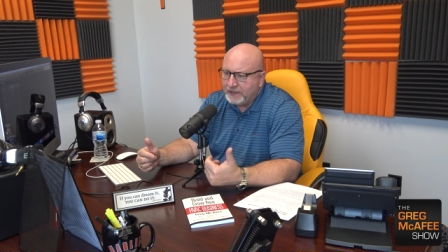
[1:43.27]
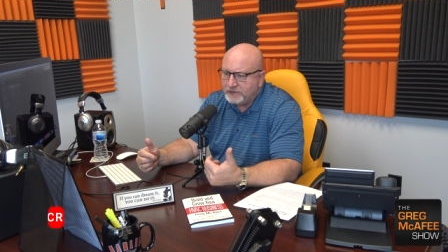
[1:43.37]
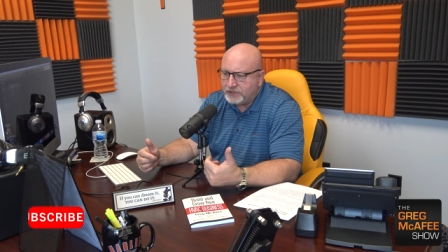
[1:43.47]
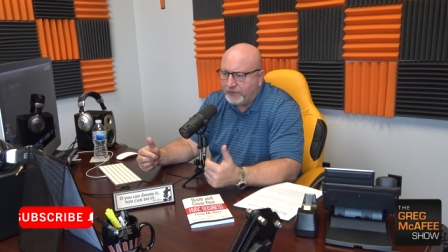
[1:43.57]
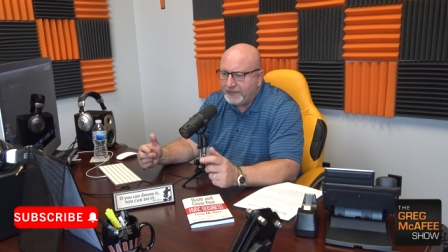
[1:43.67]

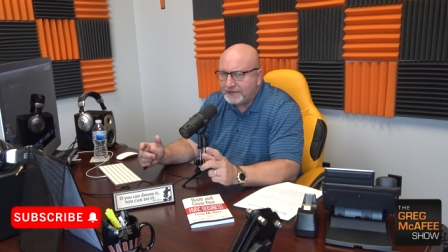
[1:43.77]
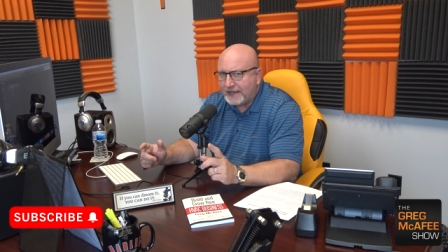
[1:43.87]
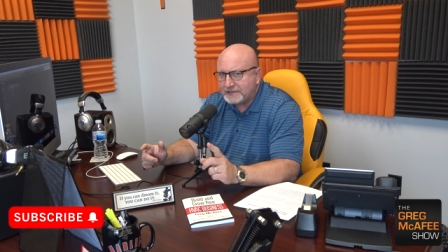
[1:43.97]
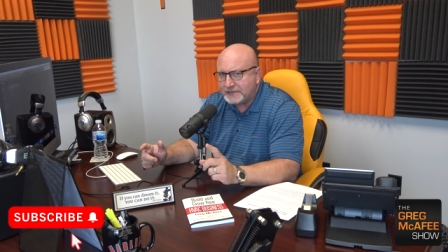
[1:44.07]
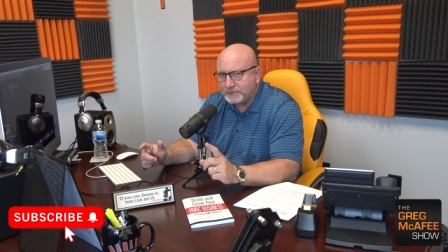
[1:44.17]
So hit
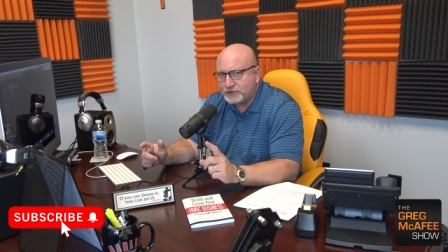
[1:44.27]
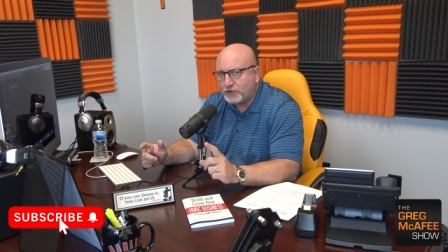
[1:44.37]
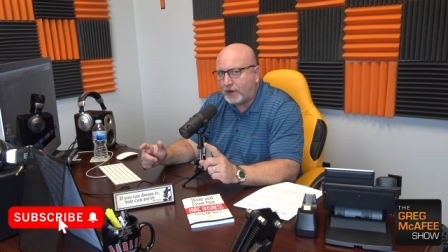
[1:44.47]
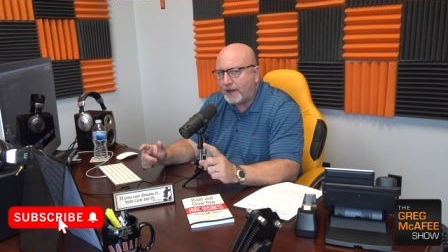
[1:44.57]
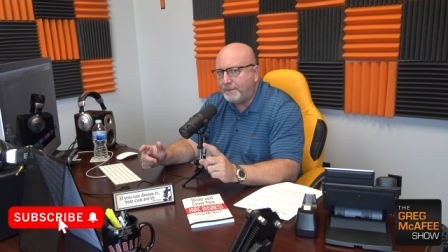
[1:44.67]
that
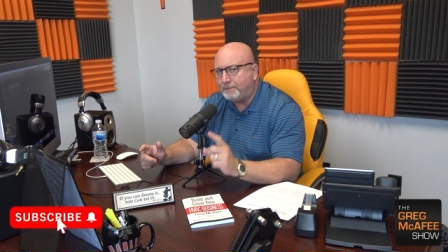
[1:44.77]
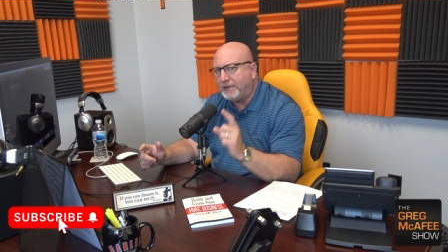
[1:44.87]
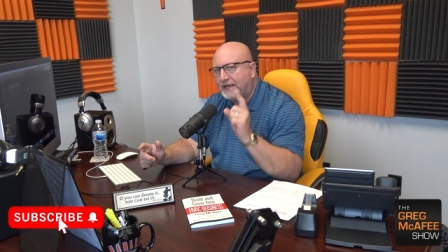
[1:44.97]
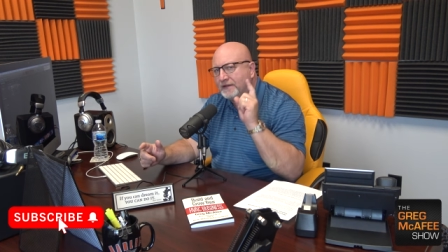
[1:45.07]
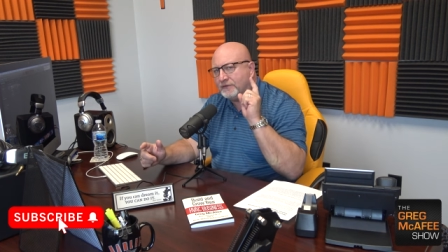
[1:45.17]
subscribe
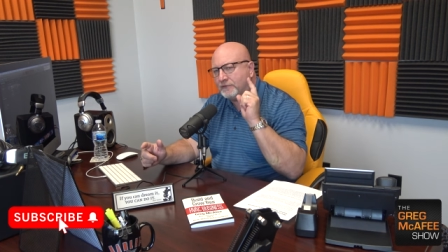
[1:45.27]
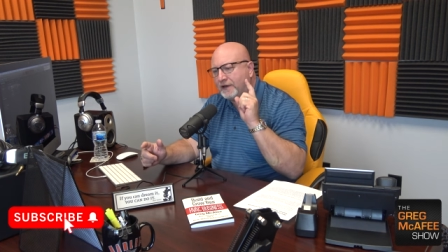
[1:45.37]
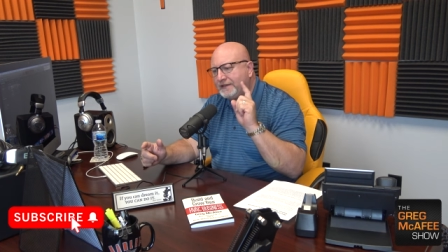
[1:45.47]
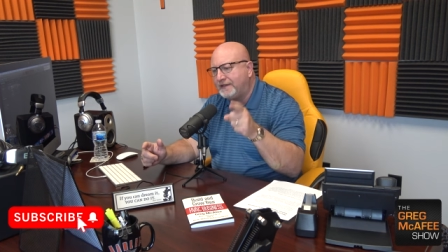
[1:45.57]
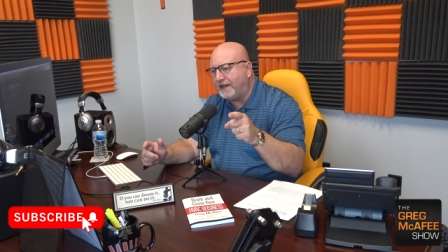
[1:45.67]
button
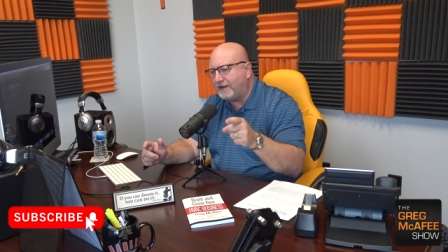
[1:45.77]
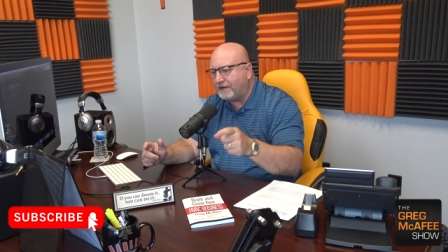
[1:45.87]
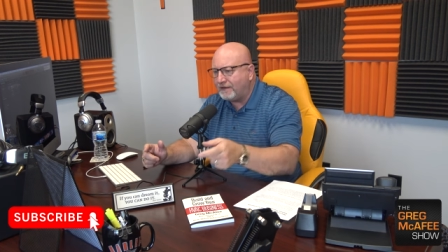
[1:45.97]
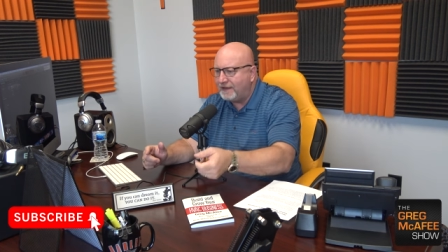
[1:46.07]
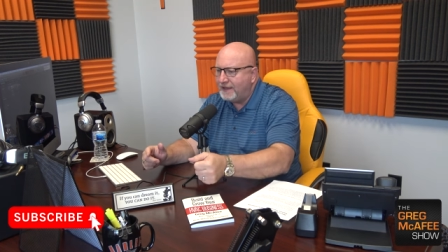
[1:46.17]
right there